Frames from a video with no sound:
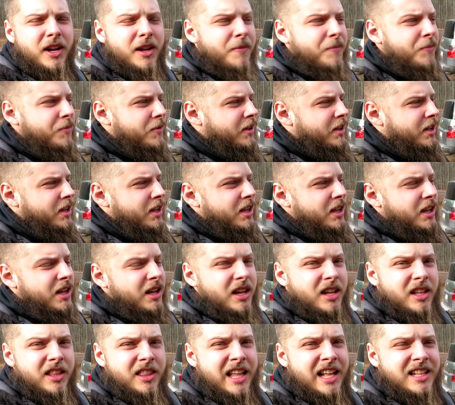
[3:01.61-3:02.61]
it.
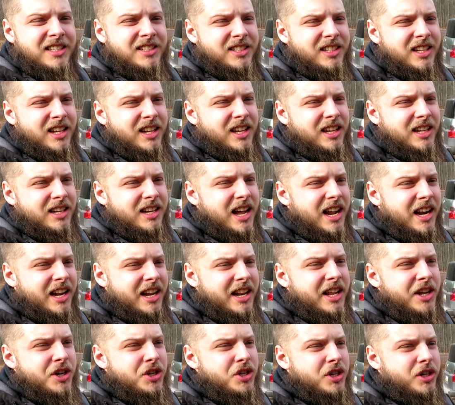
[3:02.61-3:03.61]
That's not
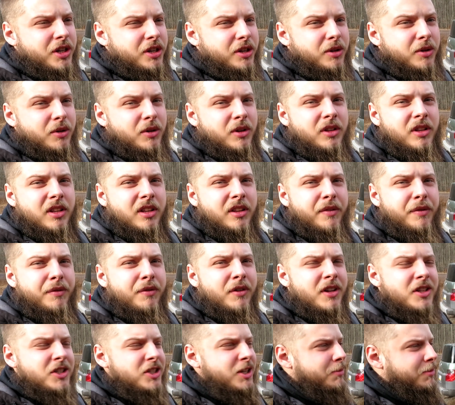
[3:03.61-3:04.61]
an issue. In the
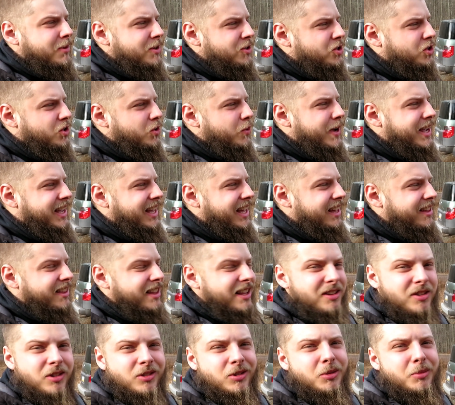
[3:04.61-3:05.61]
front, something's squeaking.
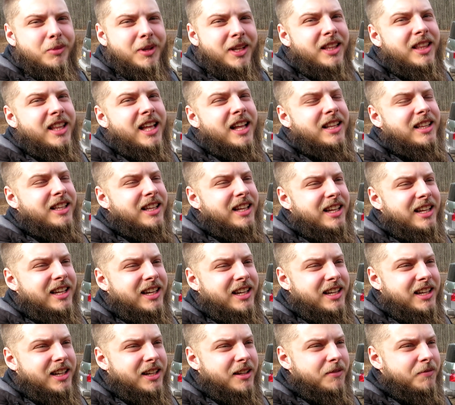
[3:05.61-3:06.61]
They told me that
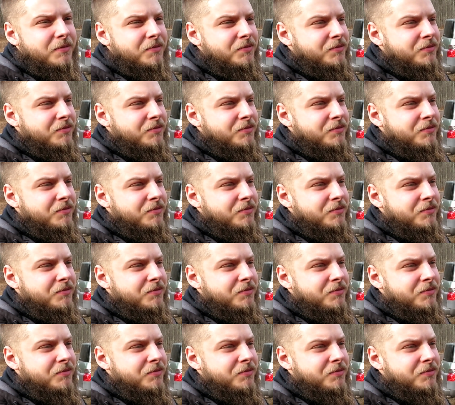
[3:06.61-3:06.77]
the